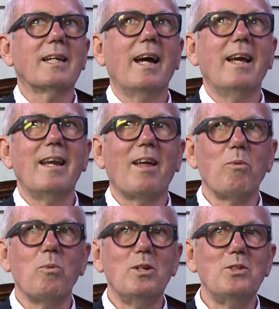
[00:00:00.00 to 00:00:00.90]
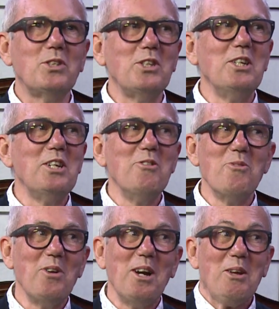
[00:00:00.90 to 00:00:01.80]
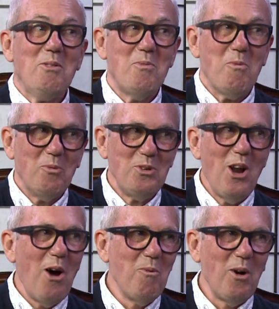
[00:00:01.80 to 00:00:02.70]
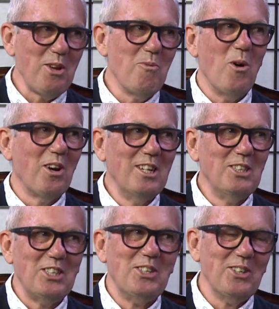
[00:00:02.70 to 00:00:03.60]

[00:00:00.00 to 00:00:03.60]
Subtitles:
Okay, in other words, you didn't really know what you wanted to